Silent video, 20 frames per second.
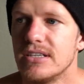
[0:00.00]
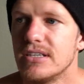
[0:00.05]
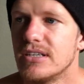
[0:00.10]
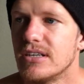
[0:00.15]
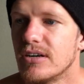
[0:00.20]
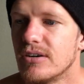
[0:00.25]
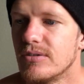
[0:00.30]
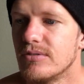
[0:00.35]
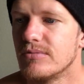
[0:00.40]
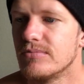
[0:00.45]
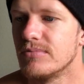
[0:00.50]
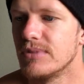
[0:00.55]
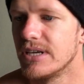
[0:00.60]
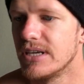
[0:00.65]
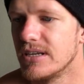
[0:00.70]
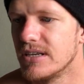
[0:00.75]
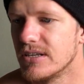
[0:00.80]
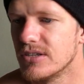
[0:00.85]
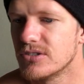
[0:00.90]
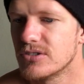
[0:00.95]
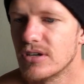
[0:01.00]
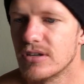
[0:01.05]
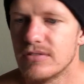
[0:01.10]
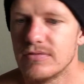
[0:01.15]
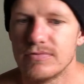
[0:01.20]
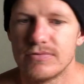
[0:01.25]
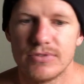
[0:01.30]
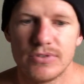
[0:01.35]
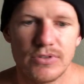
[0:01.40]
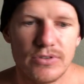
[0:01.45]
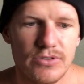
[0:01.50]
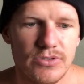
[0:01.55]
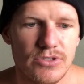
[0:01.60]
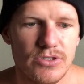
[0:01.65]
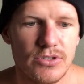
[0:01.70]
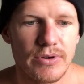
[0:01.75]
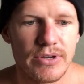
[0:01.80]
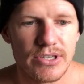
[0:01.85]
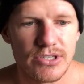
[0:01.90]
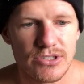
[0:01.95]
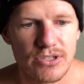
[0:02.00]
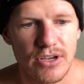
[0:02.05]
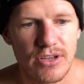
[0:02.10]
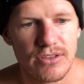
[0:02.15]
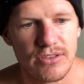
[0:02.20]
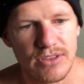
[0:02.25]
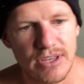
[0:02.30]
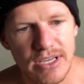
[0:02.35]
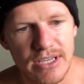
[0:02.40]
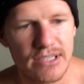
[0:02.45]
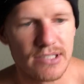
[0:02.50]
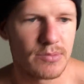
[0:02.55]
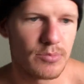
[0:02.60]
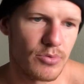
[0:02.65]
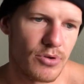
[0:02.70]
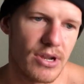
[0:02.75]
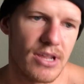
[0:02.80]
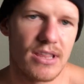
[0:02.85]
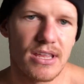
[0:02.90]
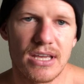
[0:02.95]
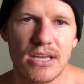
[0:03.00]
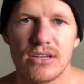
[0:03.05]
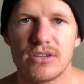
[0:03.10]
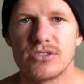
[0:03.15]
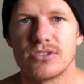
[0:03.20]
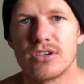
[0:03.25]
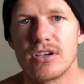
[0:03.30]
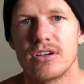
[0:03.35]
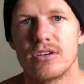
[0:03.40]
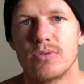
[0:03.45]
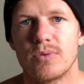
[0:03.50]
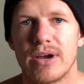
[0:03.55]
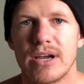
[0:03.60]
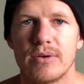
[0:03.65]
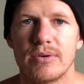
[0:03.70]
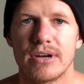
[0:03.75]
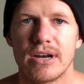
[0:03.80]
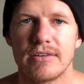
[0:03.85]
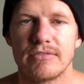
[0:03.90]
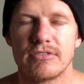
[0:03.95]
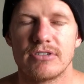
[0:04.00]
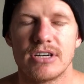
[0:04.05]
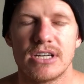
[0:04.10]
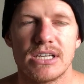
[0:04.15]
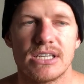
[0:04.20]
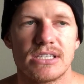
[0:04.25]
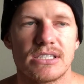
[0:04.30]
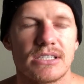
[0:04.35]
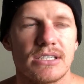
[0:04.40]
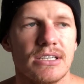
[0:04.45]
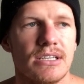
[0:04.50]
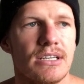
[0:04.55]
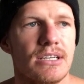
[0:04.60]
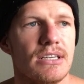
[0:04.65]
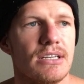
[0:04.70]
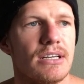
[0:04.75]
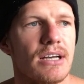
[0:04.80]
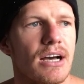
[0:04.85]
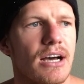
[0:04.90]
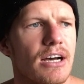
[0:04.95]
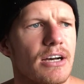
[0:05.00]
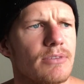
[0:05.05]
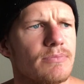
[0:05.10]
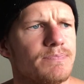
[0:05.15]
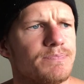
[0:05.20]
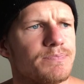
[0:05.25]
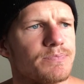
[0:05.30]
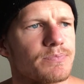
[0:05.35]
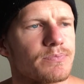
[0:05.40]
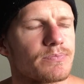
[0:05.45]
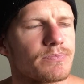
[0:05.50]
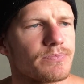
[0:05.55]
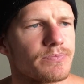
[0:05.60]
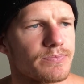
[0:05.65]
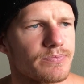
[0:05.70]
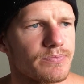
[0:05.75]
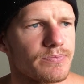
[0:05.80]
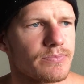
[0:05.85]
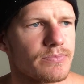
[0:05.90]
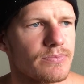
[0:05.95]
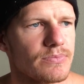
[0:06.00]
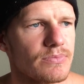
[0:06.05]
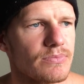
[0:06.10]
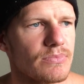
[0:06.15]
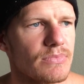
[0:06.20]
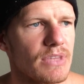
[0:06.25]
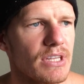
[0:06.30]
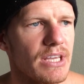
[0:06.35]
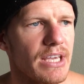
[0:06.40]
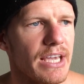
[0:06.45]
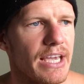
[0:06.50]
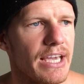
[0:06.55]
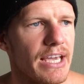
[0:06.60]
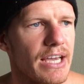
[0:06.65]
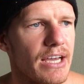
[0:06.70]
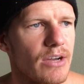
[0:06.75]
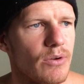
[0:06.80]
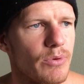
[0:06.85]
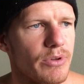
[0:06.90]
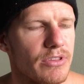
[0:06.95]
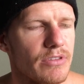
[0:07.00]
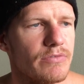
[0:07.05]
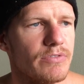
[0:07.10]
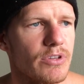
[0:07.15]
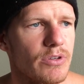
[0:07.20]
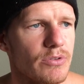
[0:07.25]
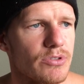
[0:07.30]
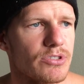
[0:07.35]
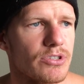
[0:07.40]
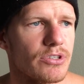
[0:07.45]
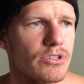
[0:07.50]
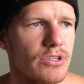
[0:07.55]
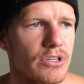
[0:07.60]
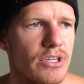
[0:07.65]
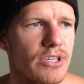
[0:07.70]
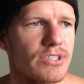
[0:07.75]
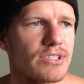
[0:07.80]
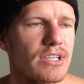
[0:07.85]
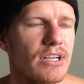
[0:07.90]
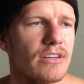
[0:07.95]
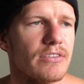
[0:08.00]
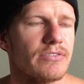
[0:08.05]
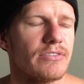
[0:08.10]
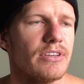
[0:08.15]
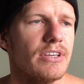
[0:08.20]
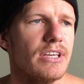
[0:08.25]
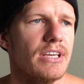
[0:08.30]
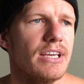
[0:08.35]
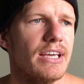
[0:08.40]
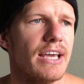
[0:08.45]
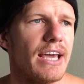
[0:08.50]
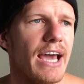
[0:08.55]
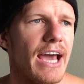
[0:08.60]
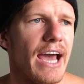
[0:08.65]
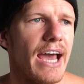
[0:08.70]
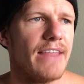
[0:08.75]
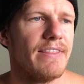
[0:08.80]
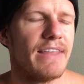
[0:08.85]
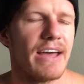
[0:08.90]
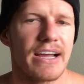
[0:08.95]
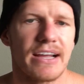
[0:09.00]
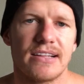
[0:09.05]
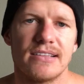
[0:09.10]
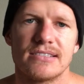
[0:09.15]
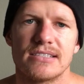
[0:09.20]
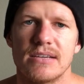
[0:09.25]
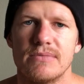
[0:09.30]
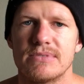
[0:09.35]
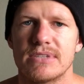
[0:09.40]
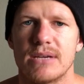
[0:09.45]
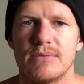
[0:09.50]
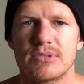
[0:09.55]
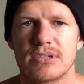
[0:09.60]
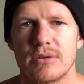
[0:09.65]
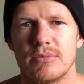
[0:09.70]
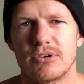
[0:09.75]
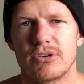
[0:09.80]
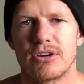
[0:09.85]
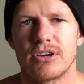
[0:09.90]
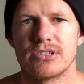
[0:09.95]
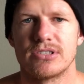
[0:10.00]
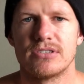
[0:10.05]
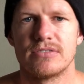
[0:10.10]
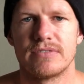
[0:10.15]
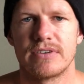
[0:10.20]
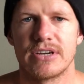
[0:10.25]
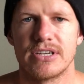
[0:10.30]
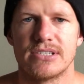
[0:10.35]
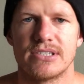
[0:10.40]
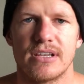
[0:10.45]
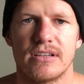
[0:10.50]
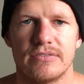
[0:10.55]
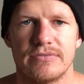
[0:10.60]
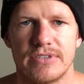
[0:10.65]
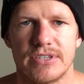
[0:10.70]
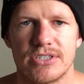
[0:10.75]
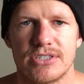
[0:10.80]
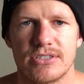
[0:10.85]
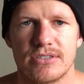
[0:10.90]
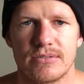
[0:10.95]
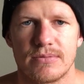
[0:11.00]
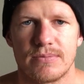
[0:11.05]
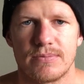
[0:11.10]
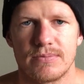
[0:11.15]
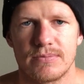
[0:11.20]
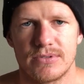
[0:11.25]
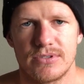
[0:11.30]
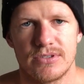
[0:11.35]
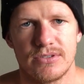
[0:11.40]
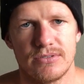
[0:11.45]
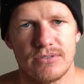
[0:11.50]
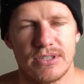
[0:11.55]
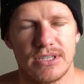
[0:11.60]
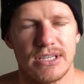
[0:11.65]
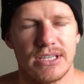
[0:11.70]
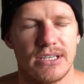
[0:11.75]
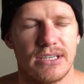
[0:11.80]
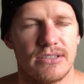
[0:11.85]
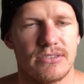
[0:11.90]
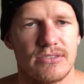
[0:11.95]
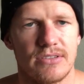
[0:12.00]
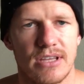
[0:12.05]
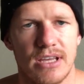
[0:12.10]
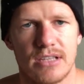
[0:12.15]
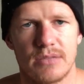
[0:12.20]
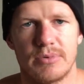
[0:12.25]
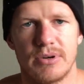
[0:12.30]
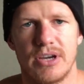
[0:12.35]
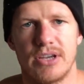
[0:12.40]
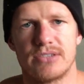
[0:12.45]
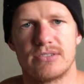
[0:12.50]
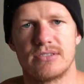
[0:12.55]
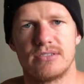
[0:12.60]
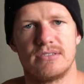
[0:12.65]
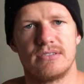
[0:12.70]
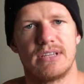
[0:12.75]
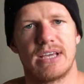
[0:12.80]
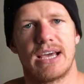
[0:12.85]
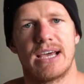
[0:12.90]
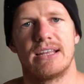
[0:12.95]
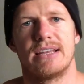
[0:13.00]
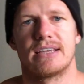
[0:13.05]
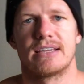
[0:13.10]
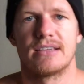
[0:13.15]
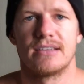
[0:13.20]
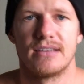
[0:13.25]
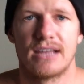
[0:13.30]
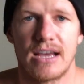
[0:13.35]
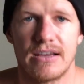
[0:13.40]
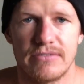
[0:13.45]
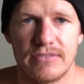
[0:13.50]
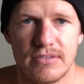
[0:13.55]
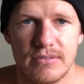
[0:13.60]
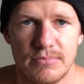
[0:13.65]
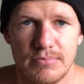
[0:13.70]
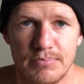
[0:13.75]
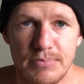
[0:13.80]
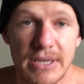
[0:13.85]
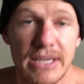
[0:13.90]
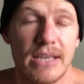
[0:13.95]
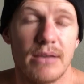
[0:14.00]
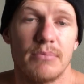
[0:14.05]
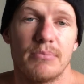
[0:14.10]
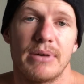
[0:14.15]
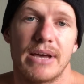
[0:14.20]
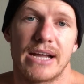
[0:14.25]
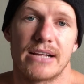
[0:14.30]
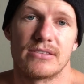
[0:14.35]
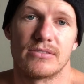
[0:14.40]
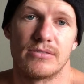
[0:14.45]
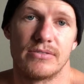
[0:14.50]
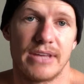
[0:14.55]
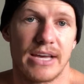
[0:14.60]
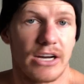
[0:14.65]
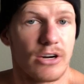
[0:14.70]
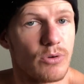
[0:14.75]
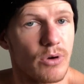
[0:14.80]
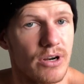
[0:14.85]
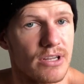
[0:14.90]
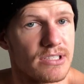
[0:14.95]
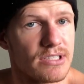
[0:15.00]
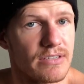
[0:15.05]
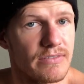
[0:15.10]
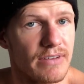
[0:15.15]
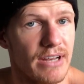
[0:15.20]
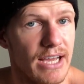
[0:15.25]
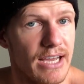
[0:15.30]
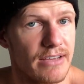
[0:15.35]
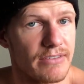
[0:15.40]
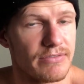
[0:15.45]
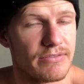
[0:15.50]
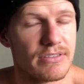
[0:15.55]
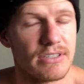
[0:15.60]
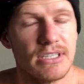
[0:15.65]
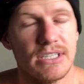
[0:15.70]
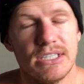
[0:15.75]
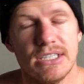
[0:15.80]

you know, eating certain foods, doing certain things, breathing in a certain way, whatever it is, um, with a view to cure yourself and that can sometimes come across as very selfish to the to the other person and it can have a big impact on their quality of life